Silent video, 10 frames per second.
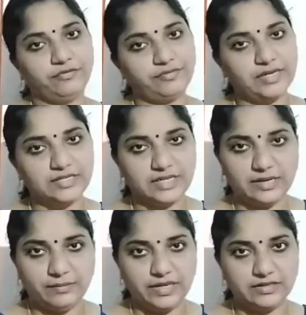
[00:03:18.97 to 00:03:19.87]
of that
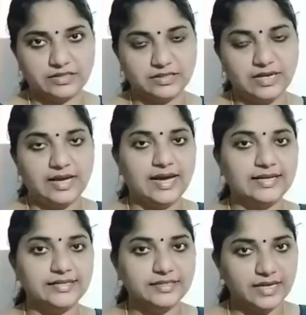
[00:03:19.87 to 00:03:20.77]
element
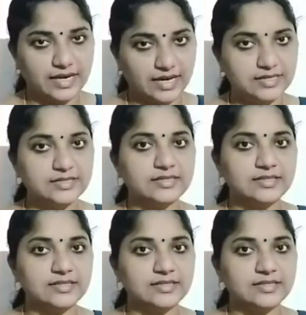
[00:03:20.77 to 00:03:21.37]
and it has